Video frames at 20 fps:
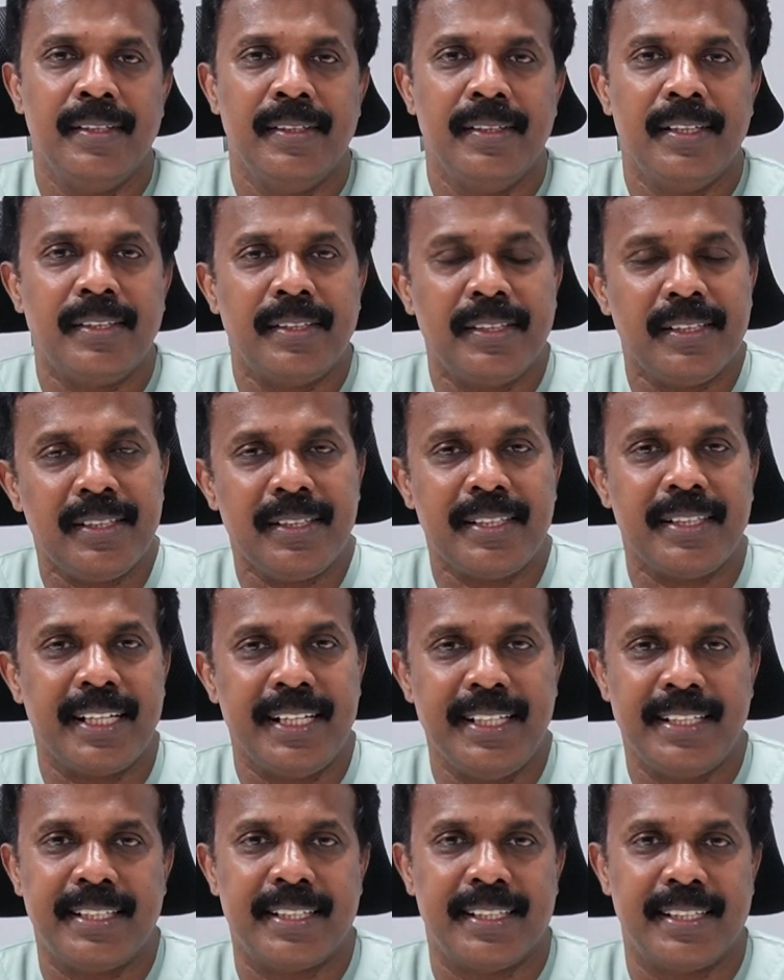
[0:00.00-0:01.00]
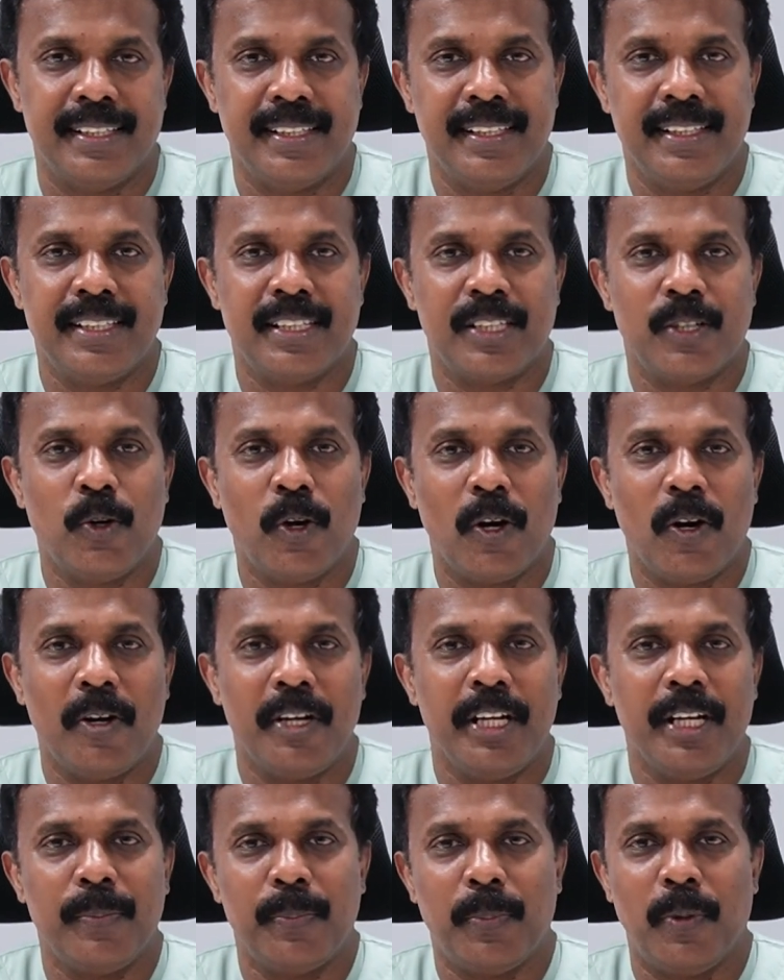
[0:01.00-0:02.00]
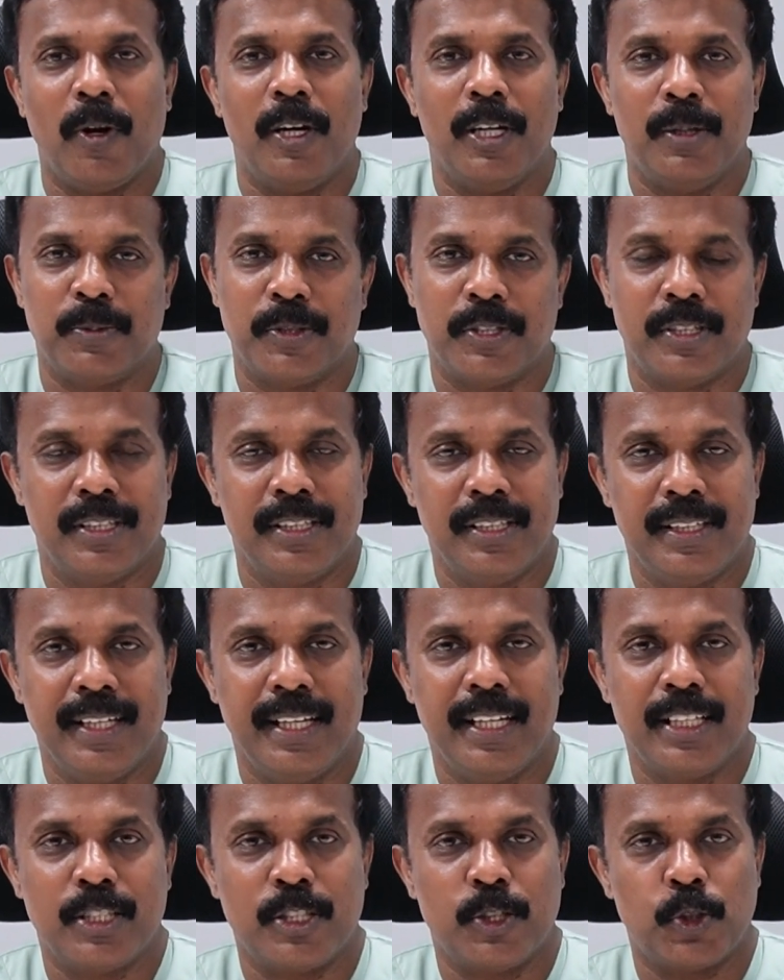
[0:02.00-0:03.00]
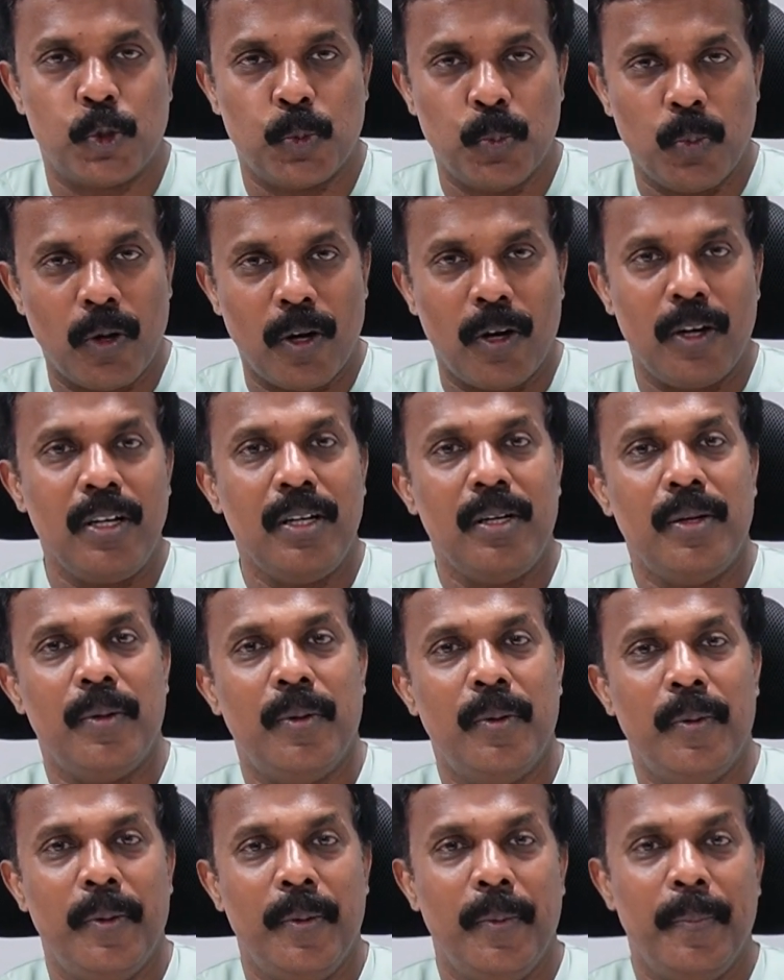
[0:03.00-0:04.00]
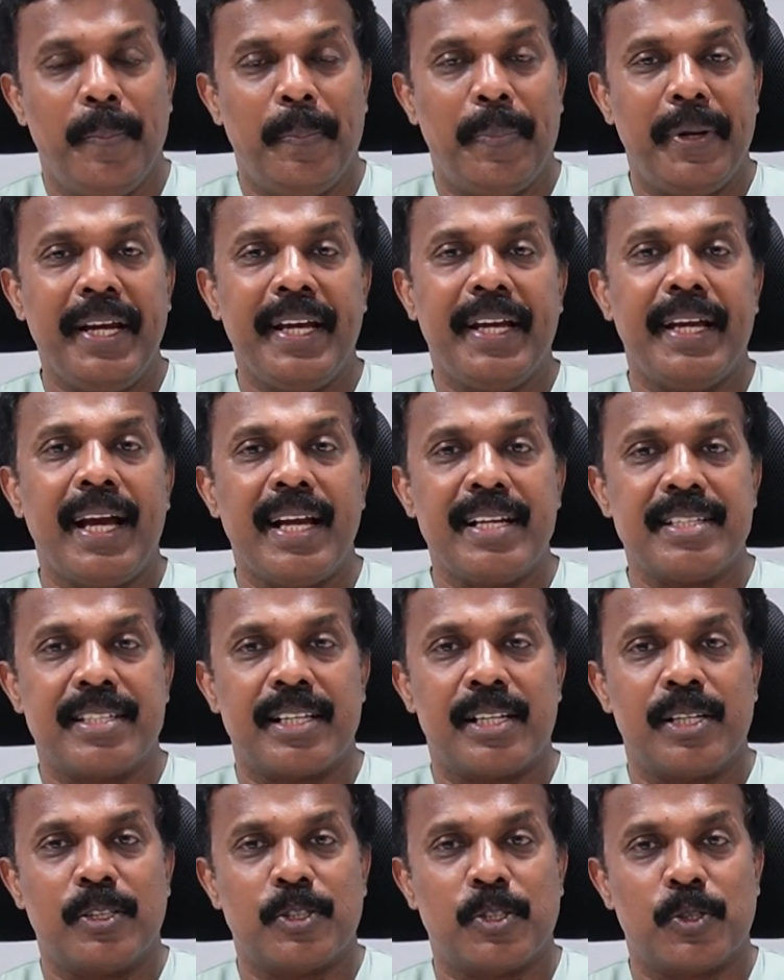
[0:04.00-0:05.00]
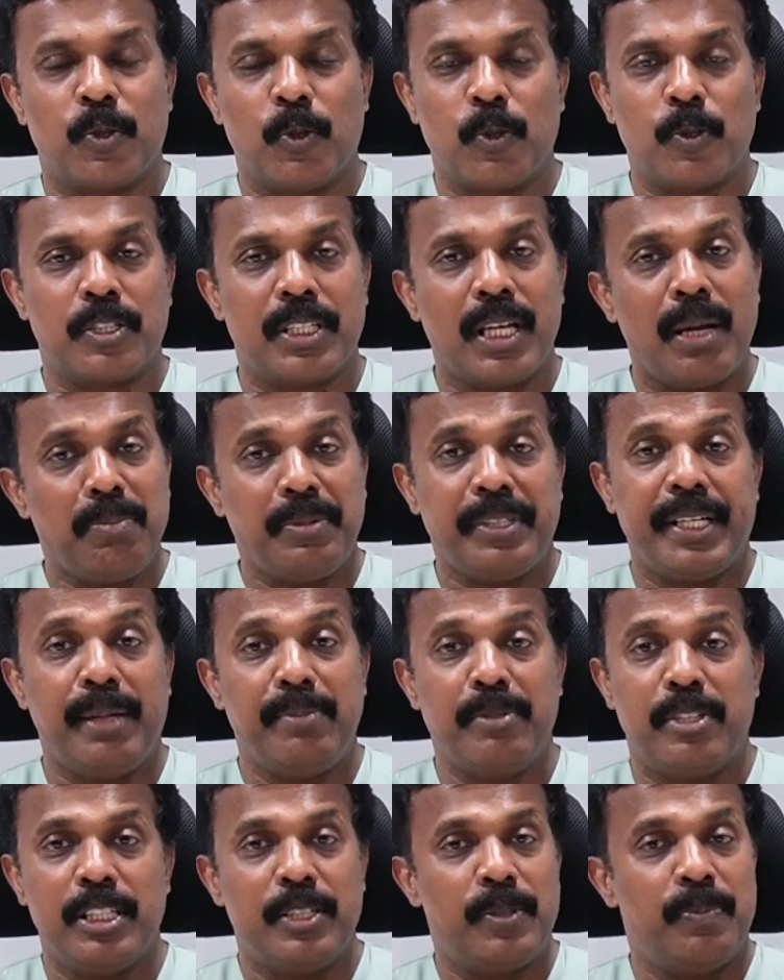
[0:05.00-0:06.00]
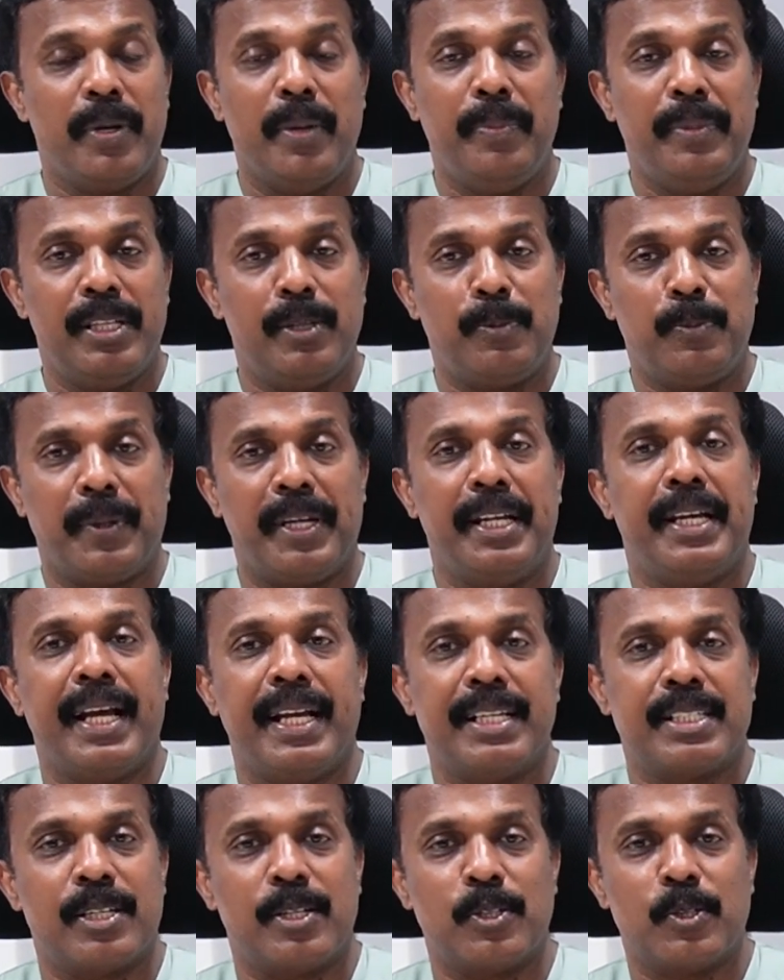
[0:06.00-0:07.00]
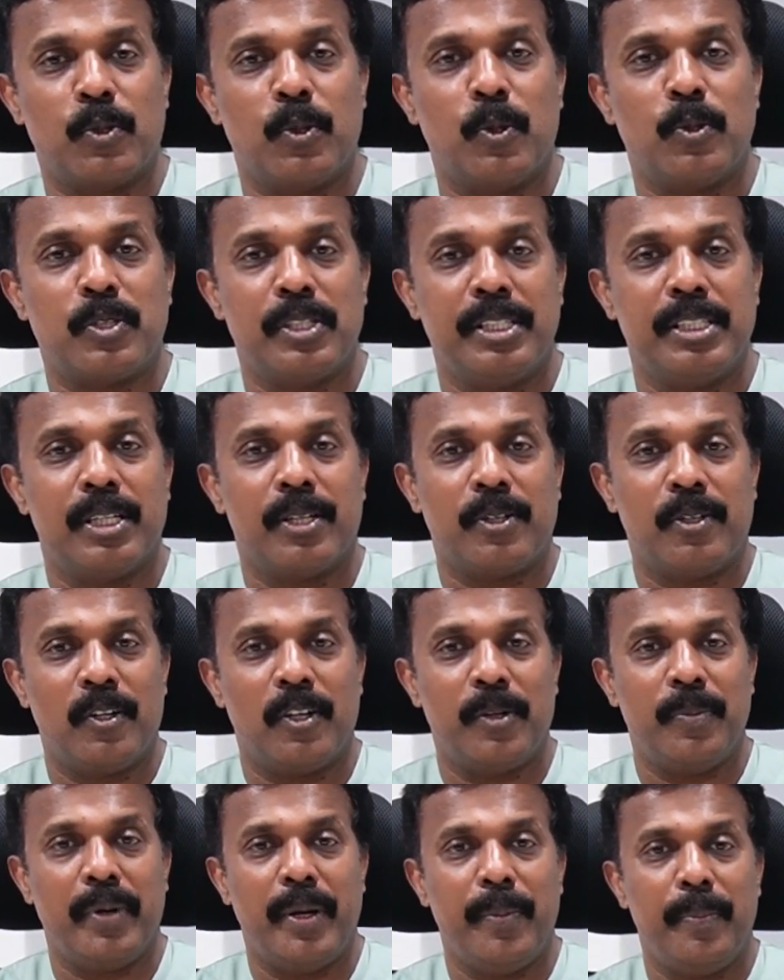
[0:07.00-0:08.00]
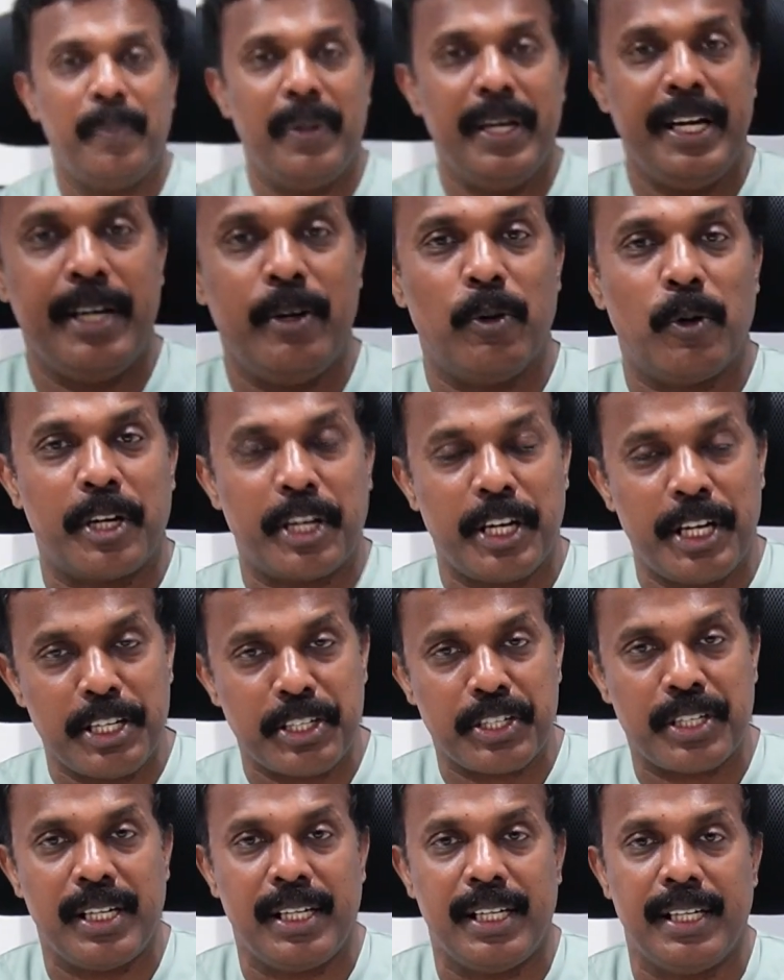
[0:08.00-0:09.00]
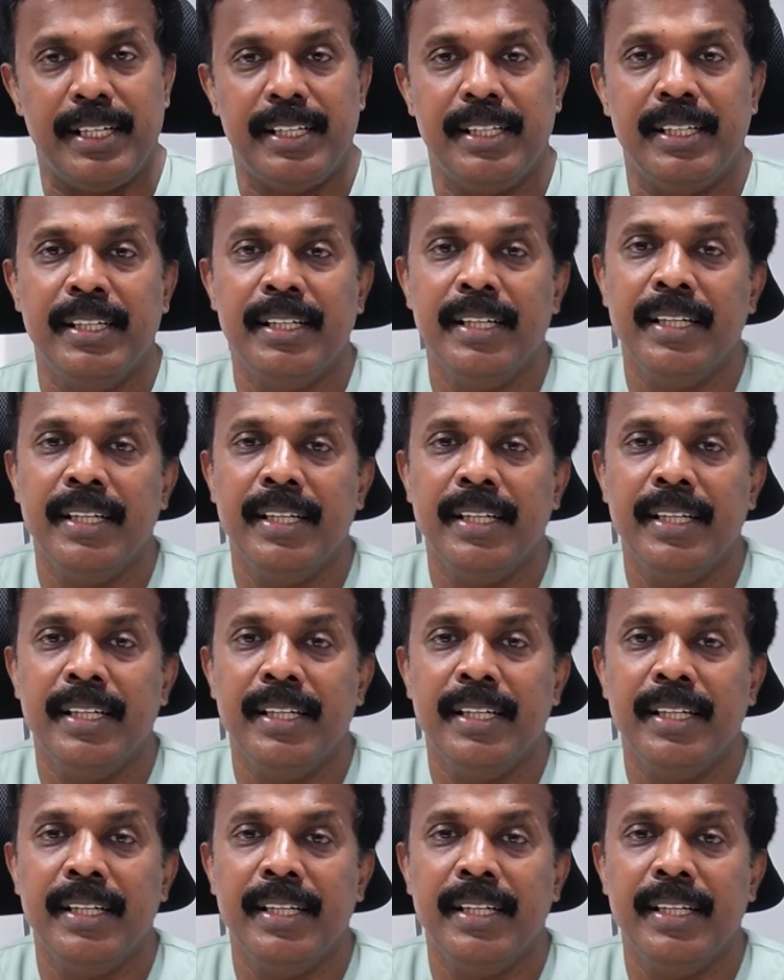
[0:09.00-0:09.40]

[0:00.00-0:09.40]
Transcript: The third reason is colonic polyps, a small precancerous growth. Sometimes it may be the precancerous growth in the colon may bleed occasionally.